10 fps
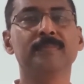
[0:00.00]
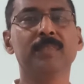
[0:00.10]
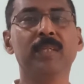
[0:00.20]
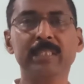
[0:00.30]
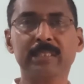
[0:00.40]

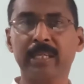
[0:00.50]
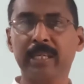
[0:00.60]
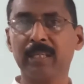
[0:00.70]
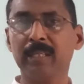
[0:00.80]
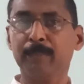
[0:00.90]
or is
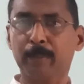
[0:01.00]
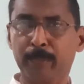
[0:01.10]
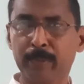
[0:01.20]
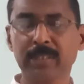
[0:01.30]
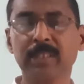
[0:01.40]
directly
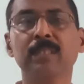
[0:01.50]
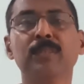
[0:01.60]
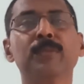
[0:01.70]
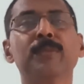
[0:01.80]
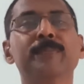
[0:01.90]
proportional
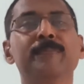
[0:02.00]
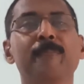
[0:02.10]
to